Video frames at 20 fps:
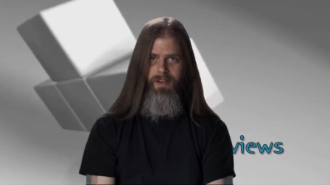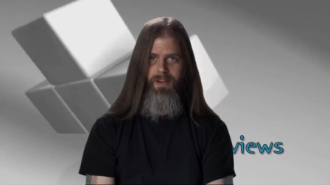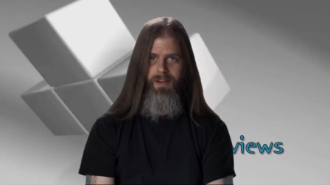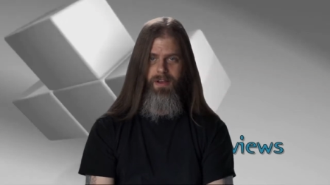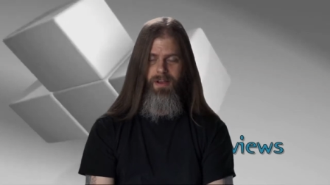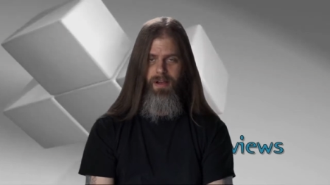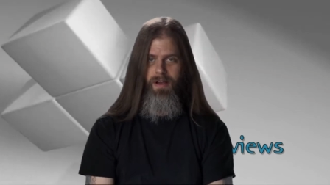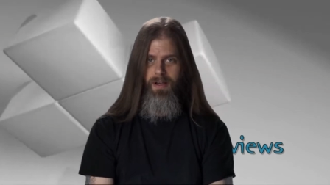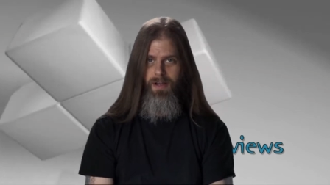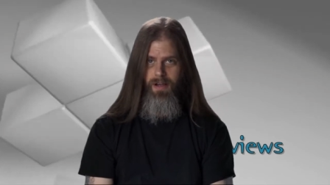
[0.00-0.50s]

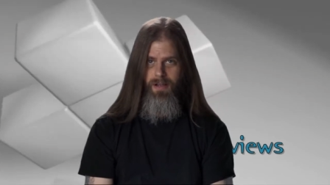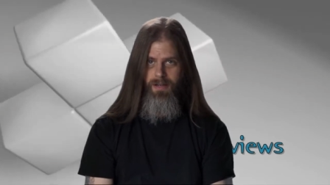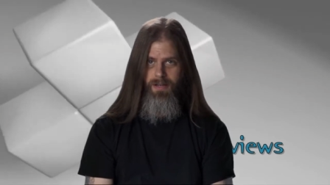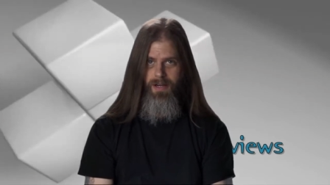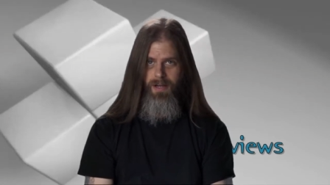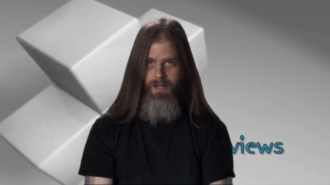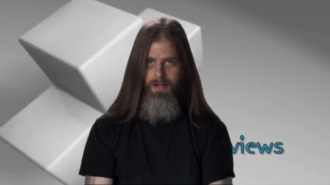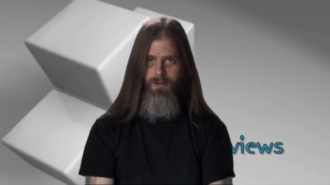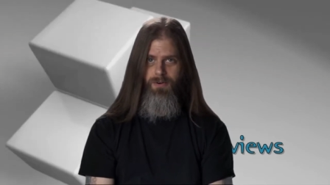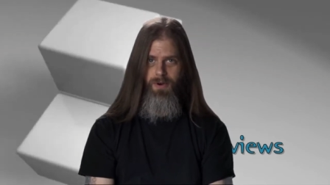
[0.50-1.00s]
a
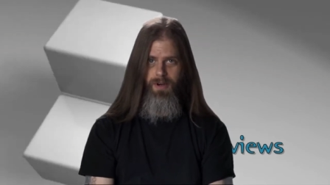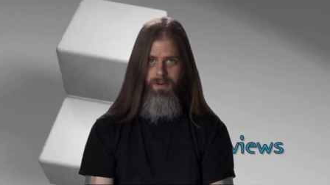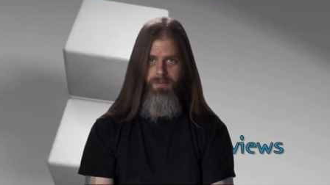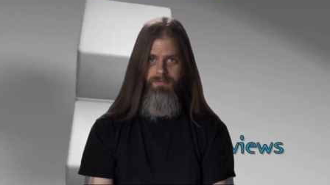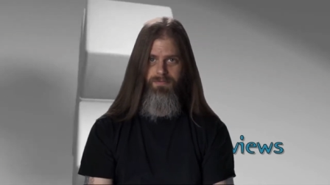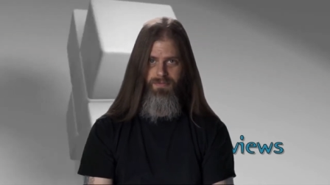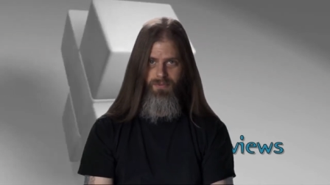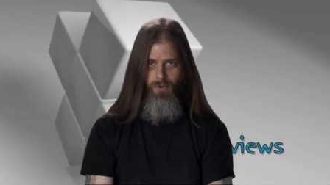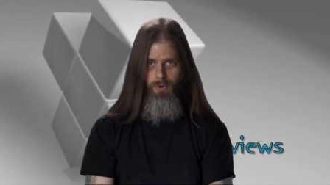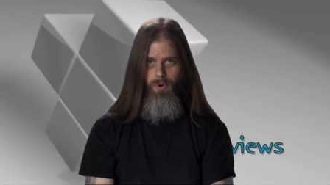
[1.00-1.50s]
concrete
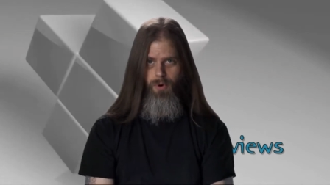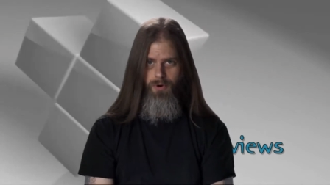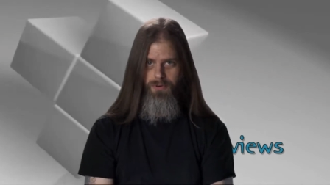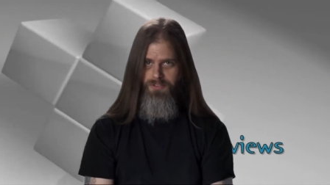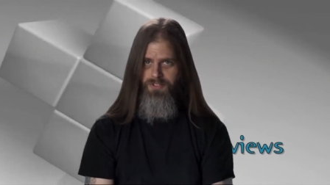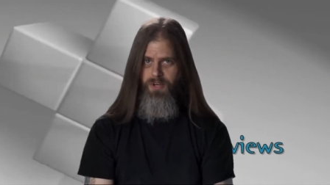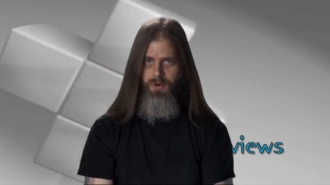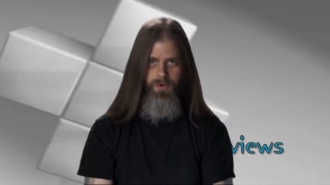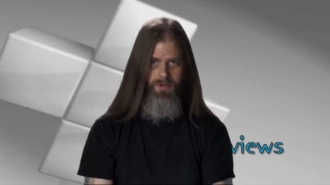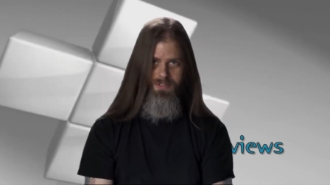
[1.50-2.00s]
floor,
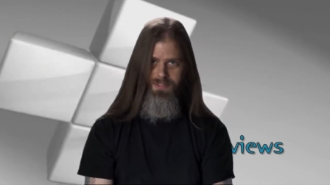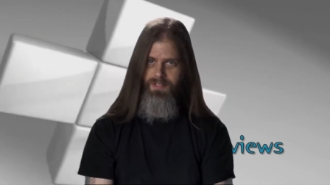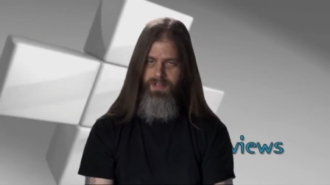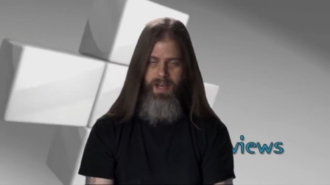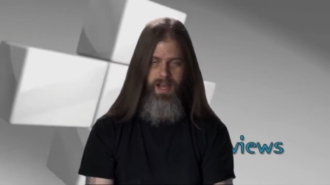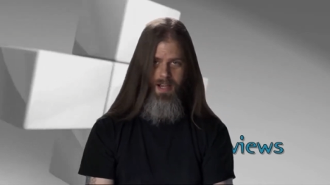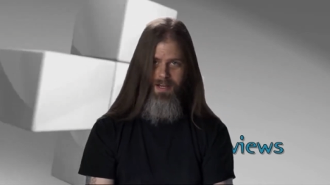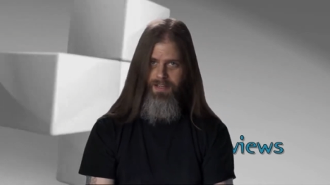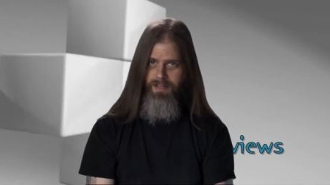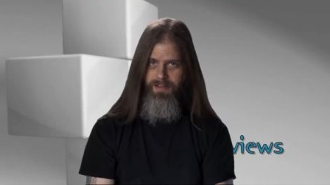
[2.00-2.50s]
so it's
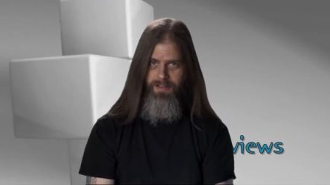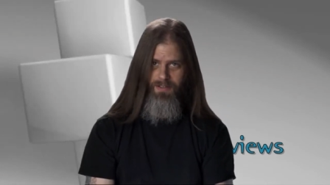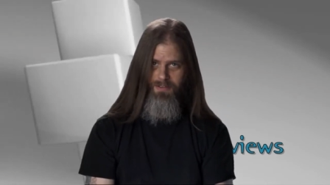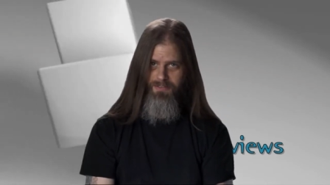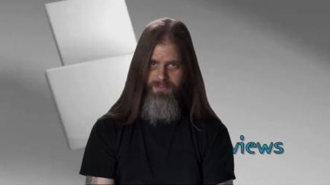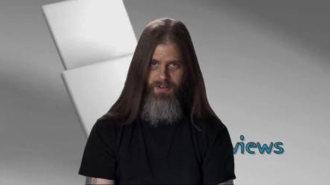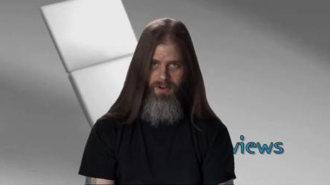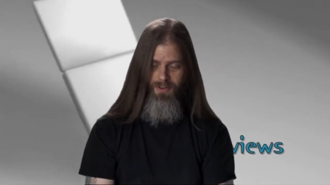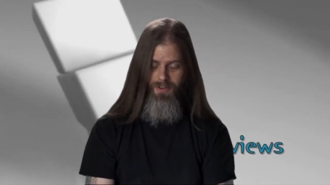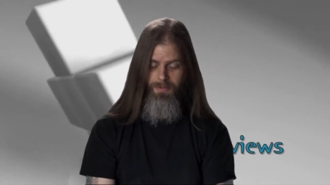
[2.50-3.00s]
not going to
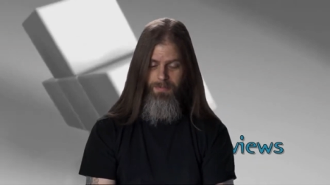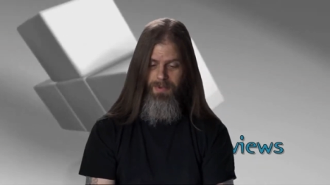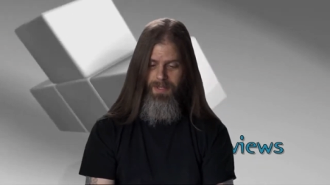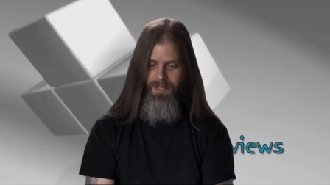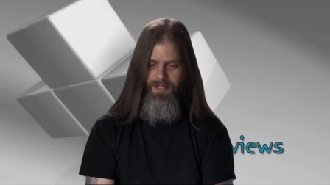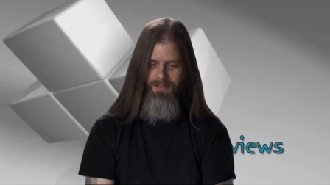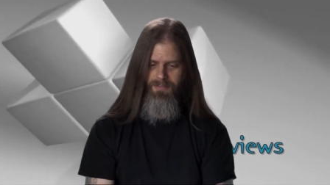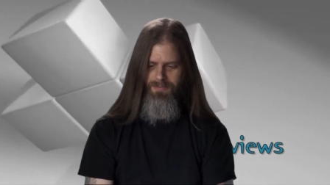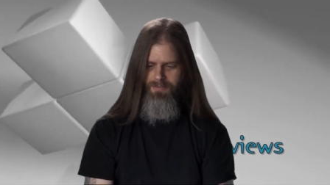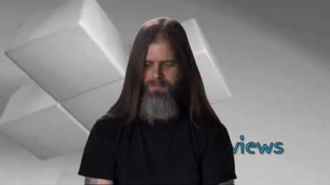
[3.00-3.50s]
install in
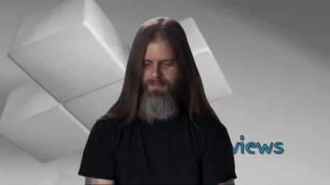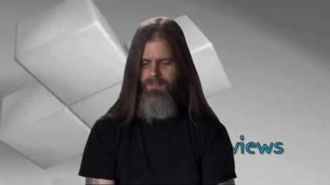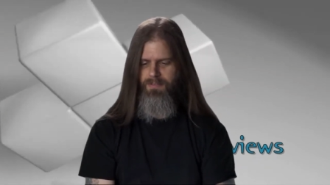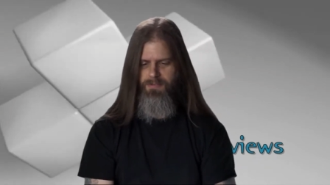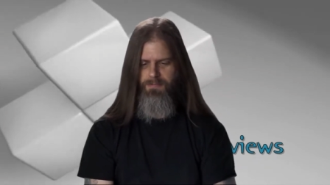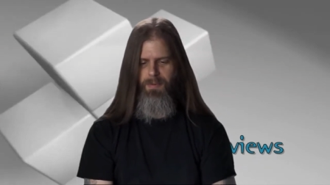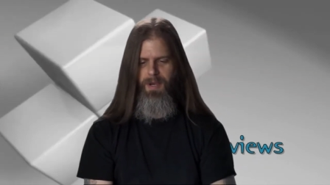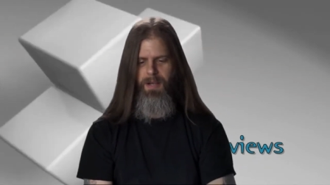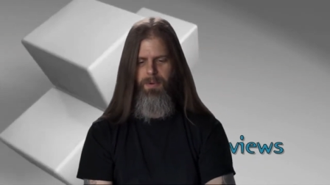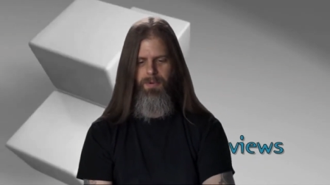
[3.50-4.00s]
minutes,
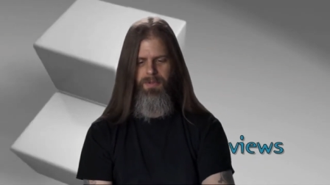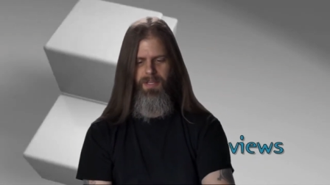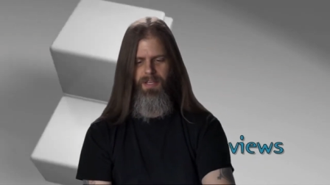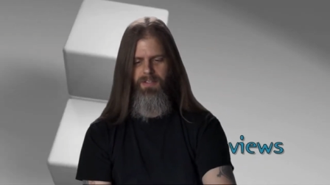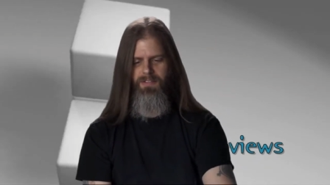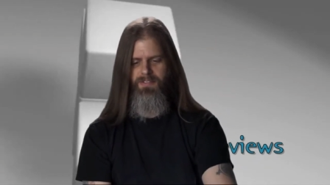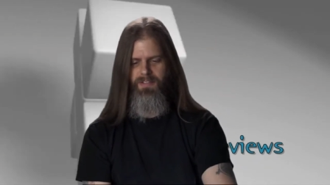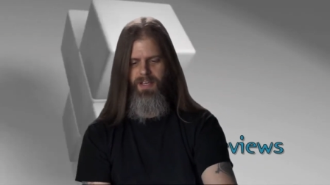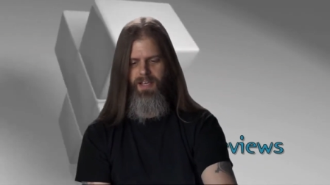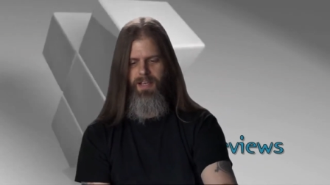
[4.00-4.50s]
despite what
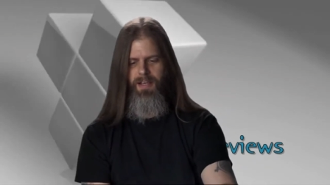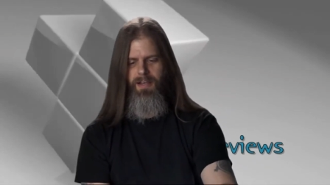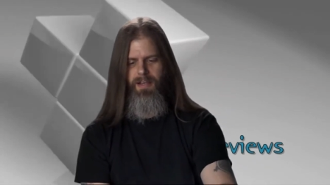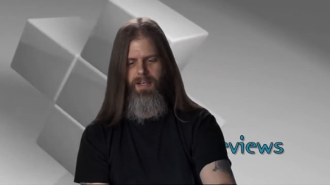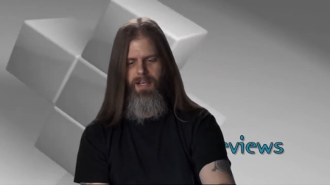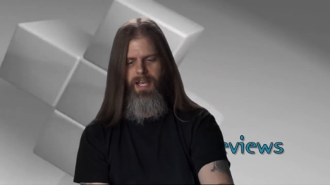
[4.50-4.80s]
they say,